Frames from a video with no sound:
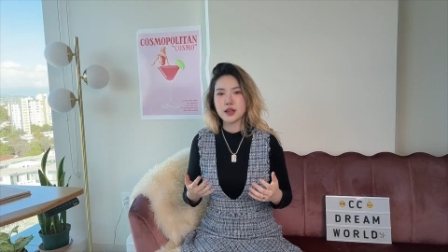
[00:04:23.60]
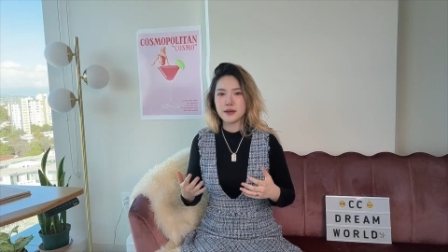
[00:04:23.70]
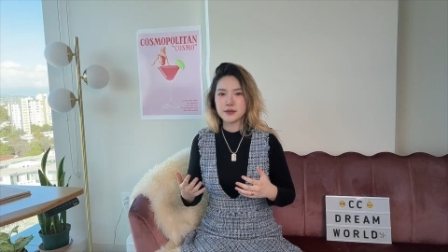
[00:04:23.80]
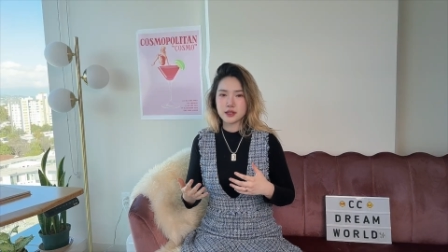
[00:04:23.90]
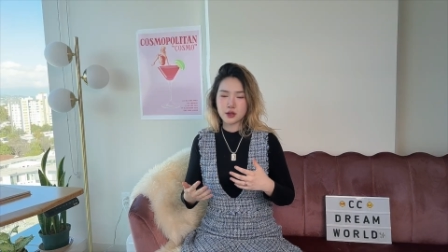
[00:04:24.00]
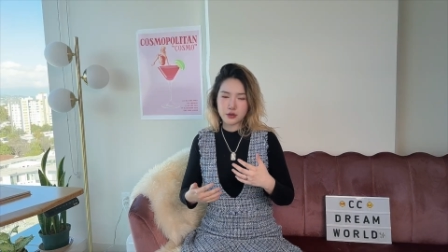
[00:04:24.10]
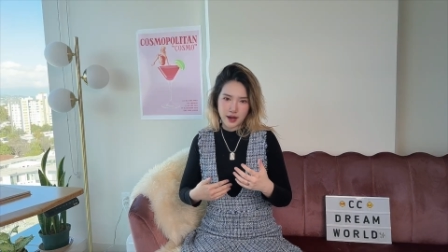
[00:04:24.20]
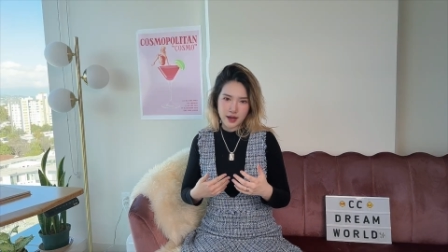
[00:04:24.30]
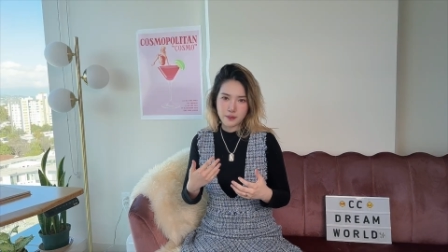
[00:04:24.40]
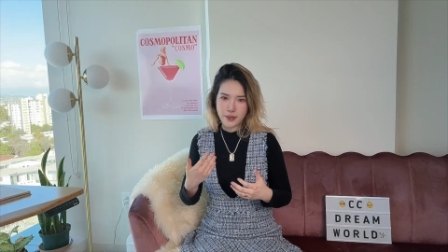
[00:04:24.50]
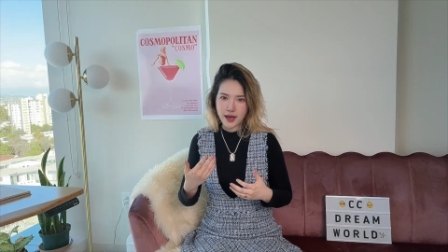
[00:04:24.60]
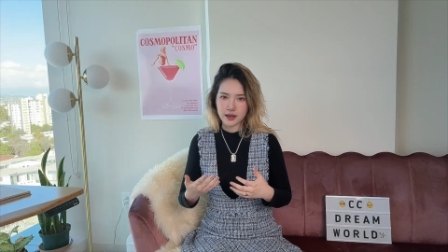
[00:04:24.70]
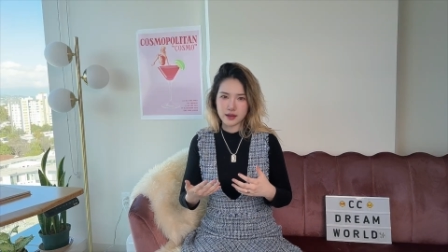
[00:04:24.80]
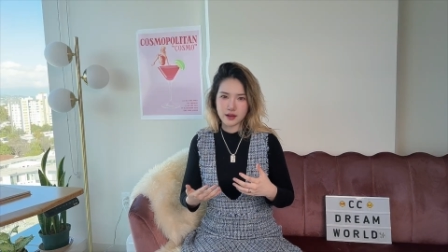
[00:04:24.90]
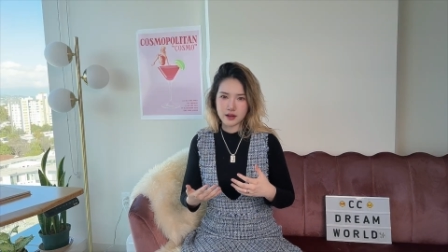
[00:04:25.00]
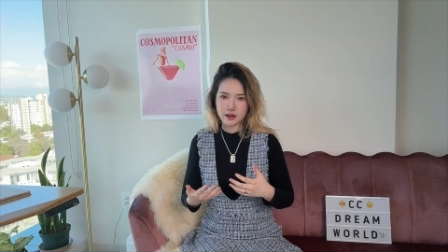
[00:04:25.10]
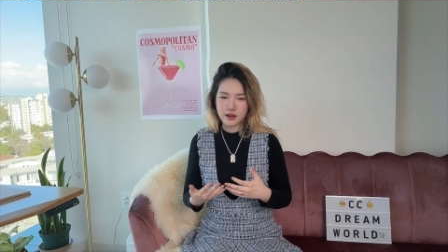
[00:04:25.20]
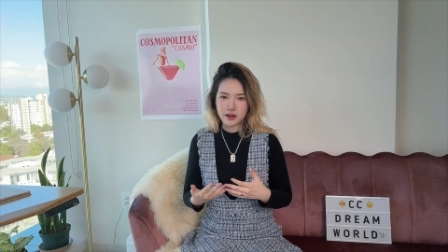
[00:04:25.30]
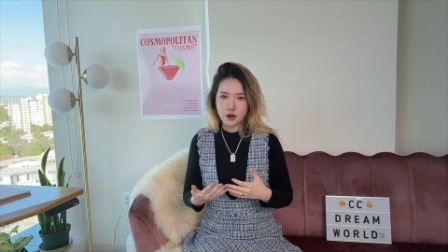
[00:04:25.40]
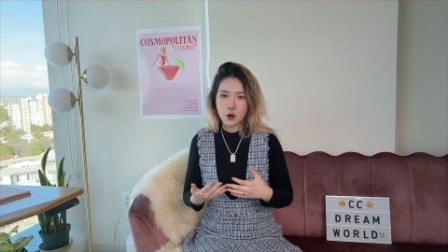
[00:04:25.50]
gives creator back
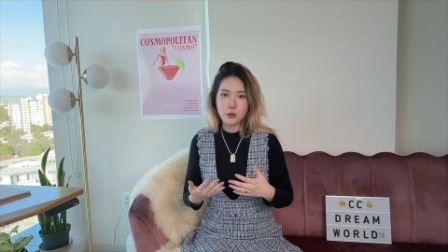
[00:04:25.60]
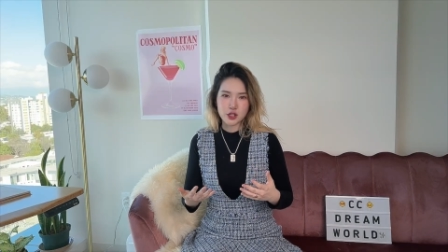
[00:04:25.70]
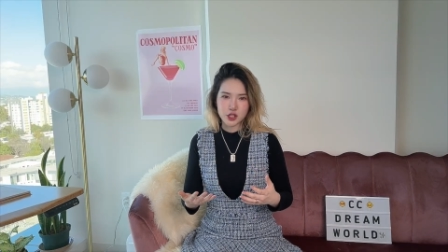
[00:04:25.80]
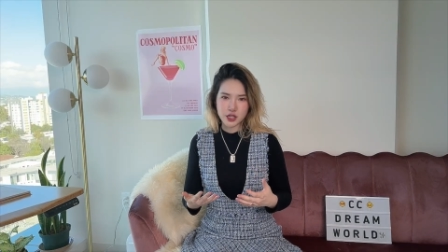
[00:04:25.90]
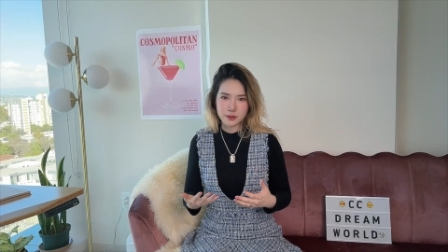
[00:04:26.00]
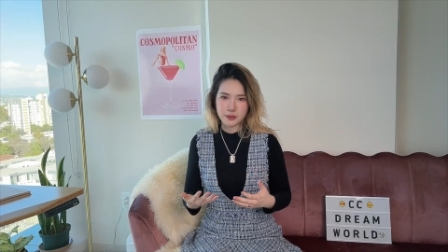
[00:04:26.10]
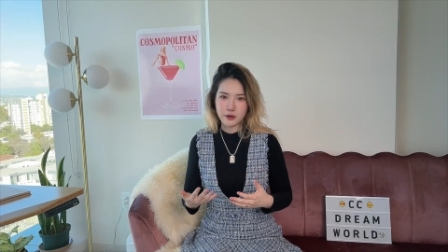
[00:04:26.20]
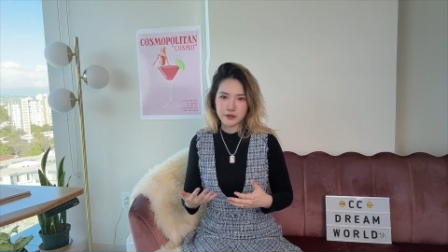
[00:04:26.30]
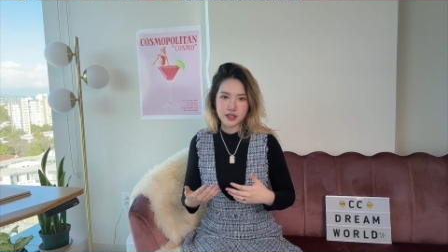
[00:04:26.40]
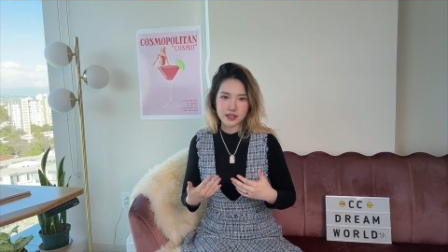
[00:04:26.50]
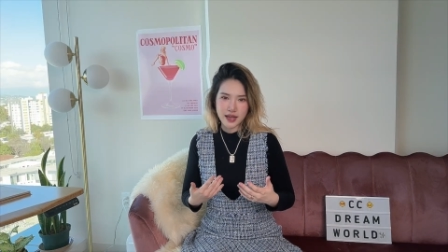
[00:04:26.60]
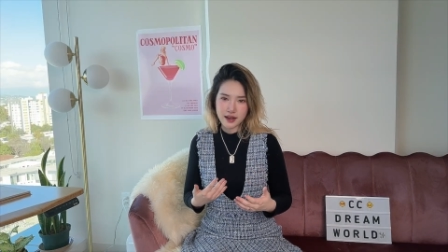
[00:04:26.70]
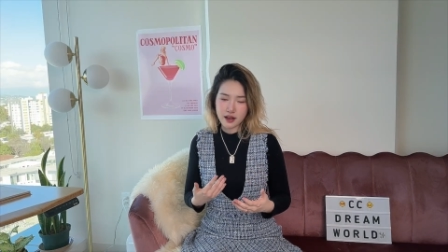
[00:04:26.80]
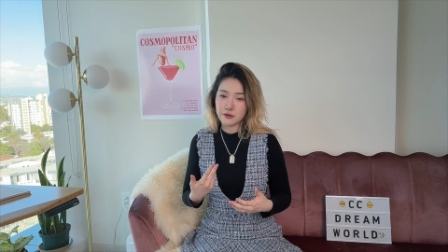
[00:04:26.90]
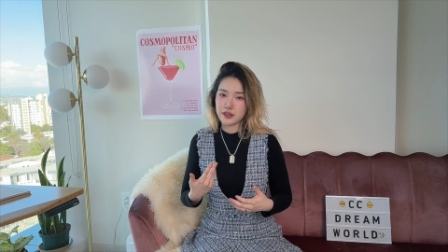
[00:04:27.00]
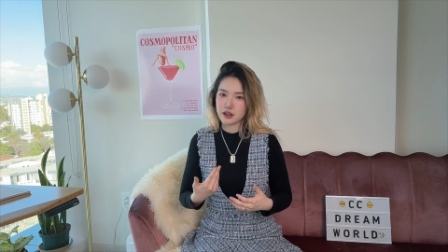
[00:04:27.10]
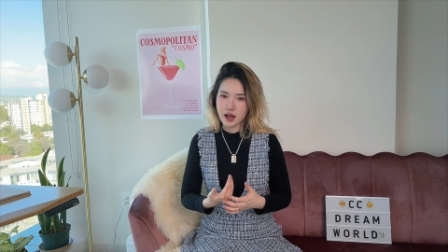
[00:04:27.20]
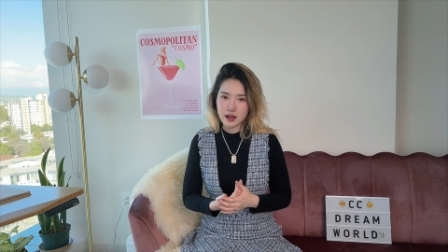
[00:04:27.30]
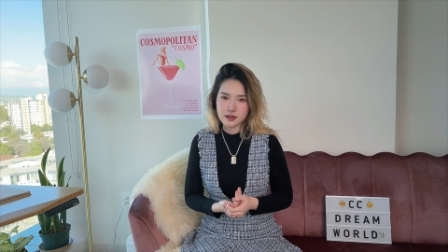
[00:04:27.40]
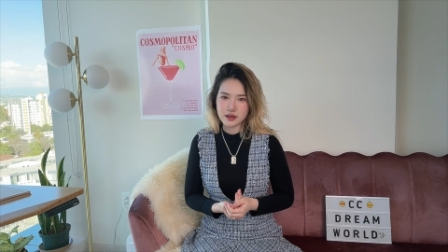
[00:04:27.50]
their ownership of their data, of their
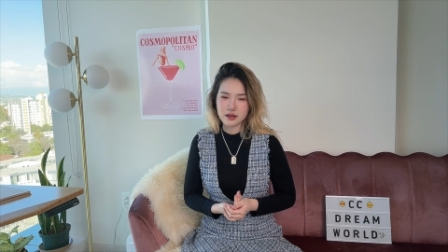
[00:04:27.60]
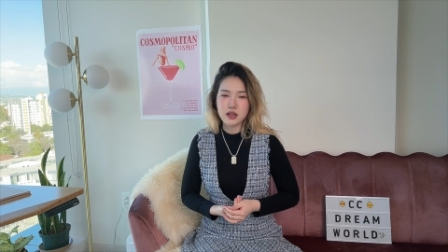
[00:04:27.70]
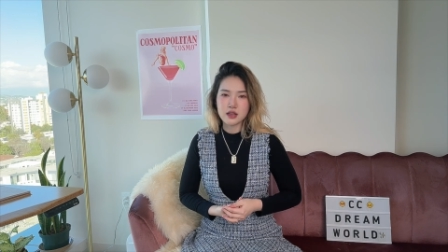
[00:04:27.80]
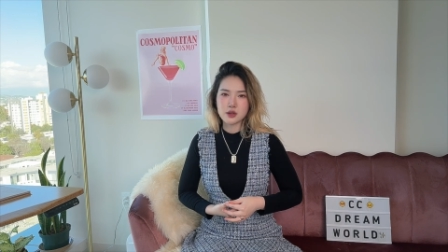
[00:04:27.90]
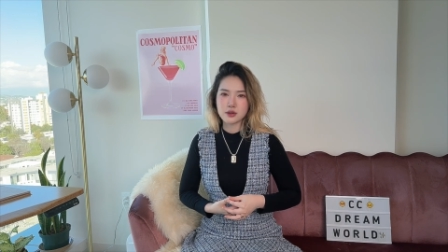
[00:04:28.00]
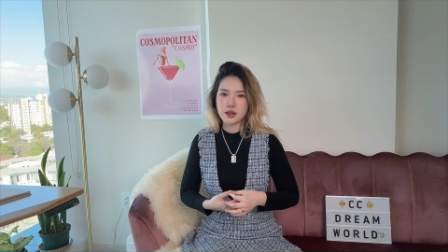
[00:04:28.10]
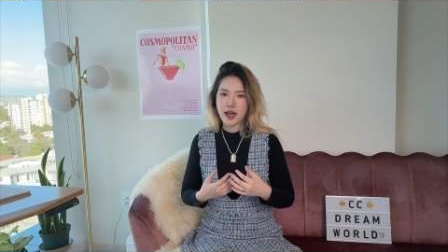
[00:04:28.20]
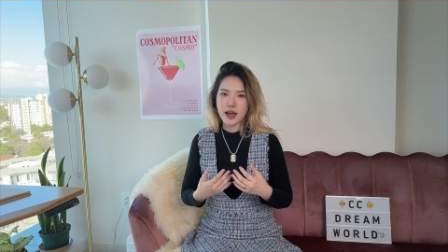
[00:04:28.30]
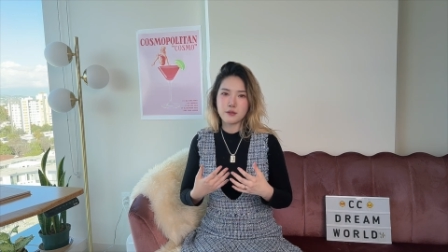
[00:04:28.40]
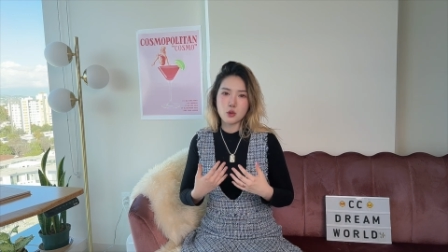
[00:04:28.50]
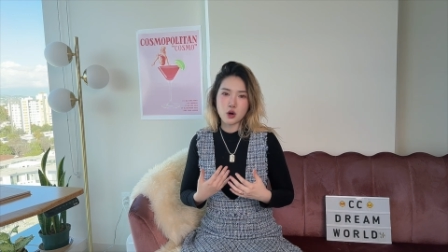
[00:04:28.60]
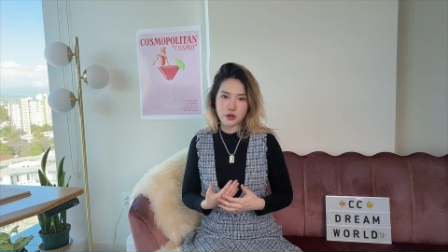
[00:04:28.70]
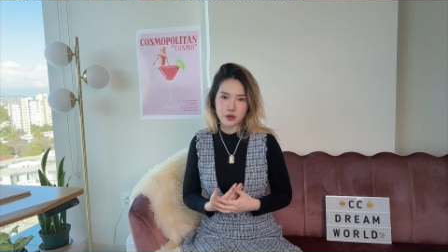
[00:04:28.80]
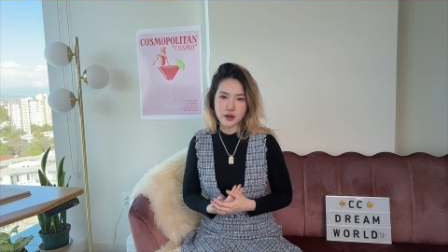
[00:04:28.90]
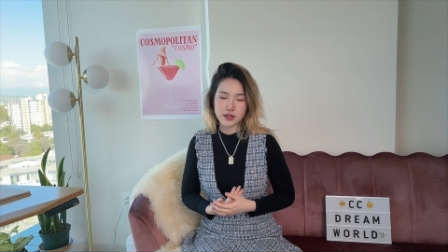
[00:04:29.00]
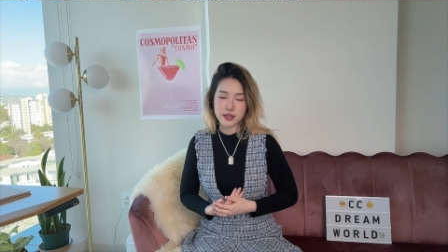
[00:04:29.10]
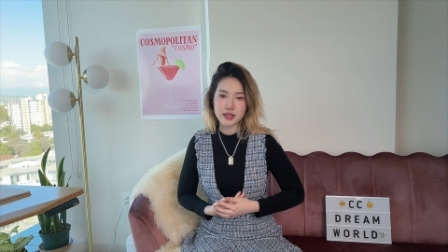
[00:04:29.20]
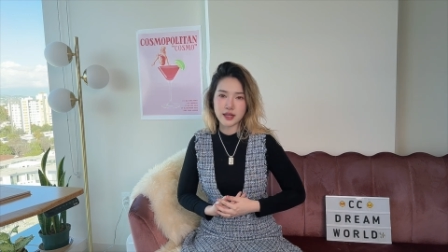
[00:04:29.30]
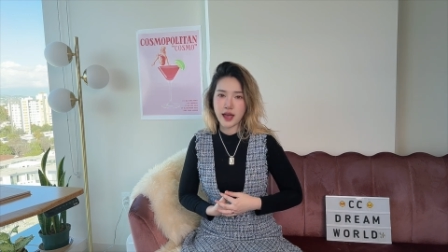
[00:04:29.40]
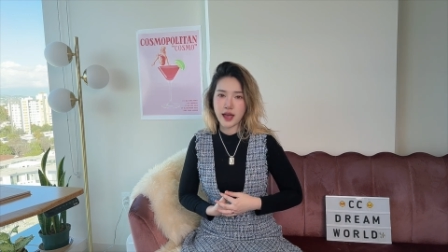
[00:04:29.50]
content, so they have more
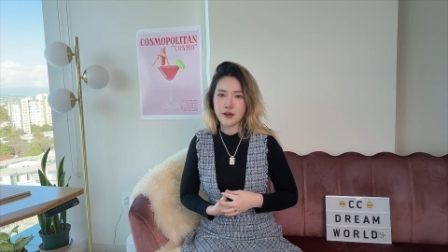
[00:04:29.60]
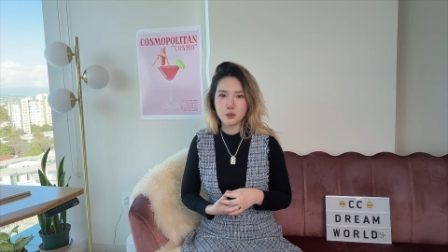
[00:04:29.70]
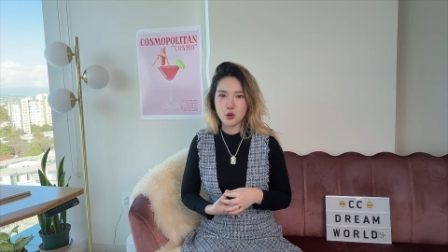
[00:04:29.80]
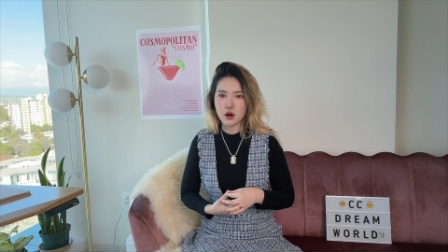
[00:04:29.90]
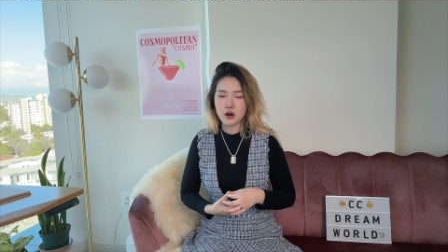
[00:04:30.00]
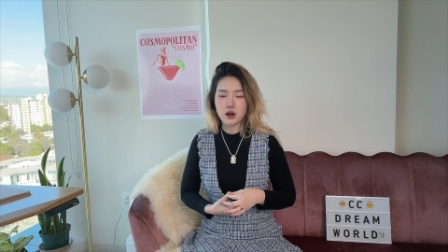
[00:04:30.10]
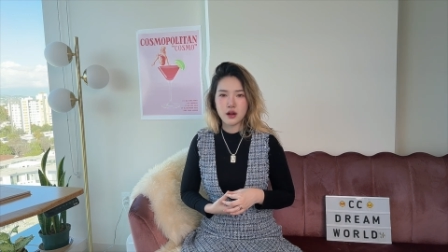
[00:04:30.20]
authority, they have more